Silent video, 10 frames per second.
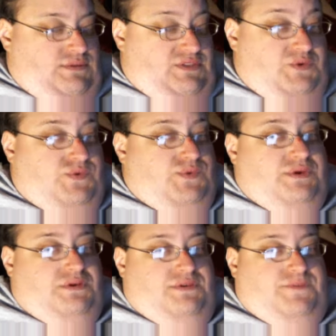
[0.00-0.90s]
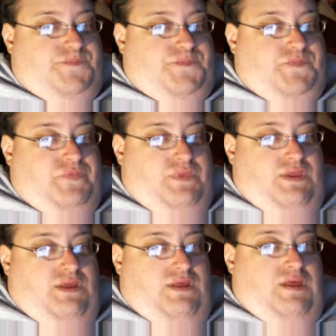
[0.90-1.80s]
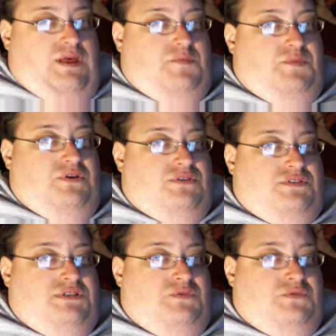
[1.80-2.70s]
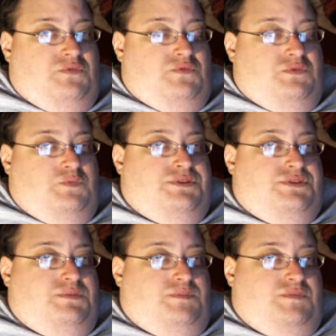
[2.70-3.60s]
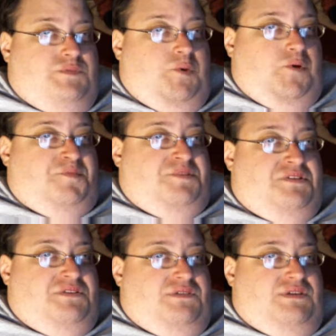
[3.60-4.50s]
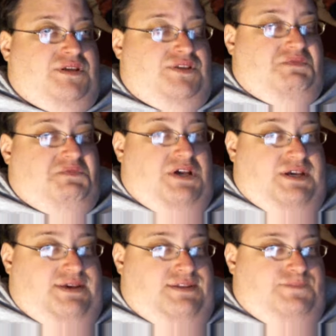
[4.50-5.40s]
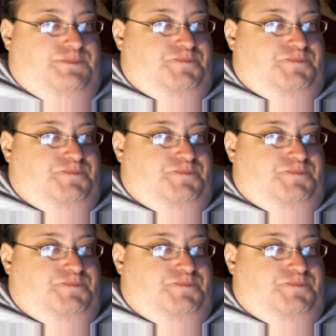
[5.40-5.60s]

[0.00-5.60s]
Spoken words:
though, I'll be honest, I was only with them up until the age of 9,